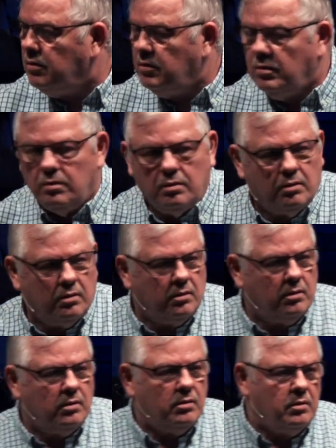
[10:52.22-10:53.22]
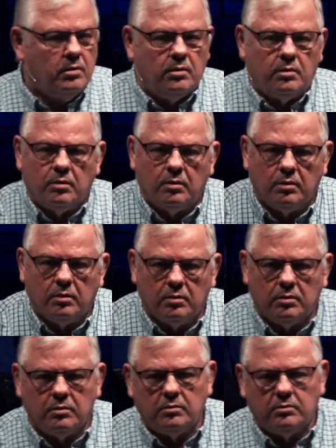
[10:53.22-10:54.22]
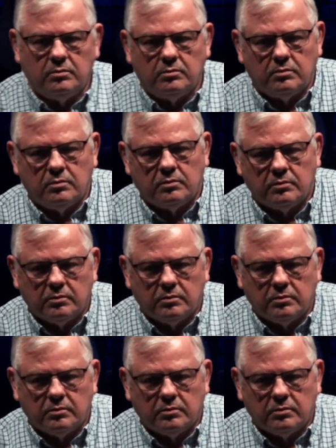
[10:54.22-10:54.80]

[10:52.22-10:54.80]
Nothing is said.